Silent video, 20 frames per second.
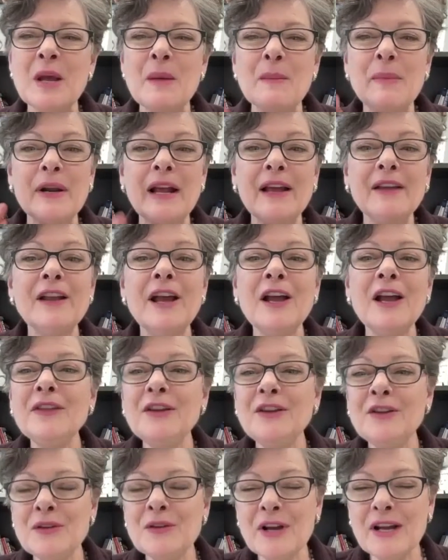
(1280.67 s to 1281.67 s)
But I know
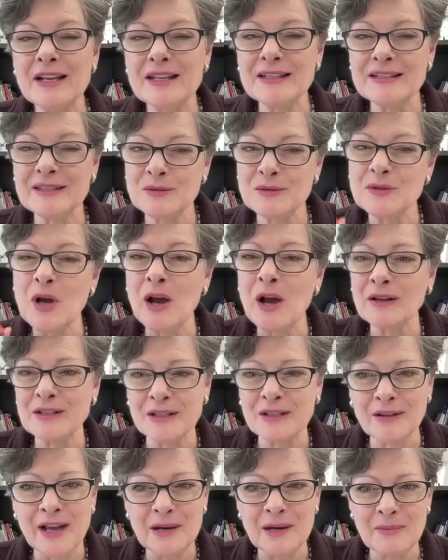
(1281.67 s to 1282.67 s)
that you guys talked a
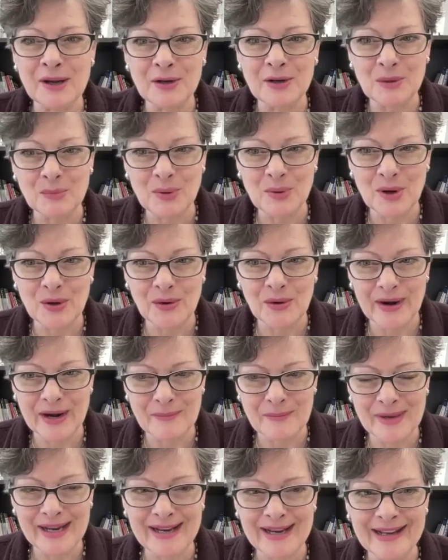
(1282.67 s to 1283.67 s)
lot about your
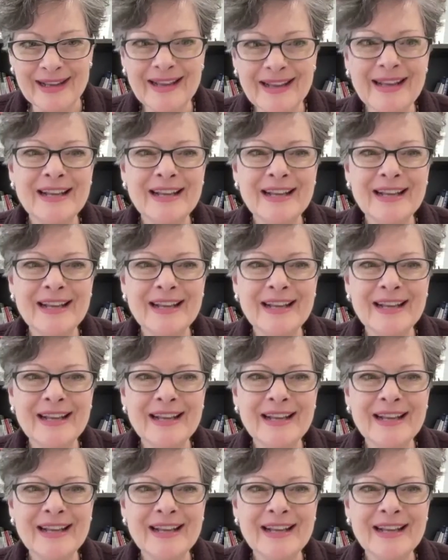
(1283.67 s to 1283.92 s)
programming.